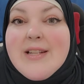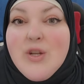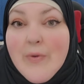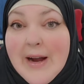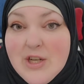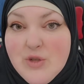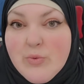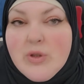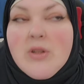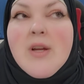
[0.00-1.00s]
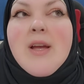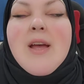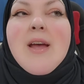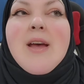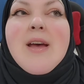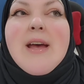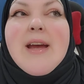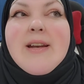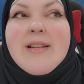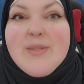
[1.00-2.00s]
It's gradual
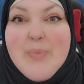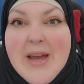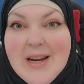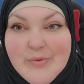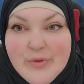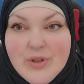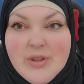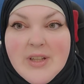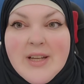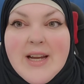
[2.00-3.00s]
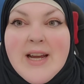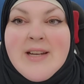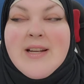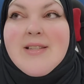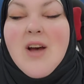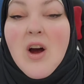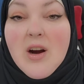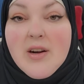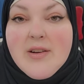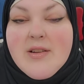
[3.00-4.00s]
and it's painful and it's
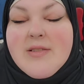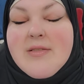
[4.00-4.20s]
hard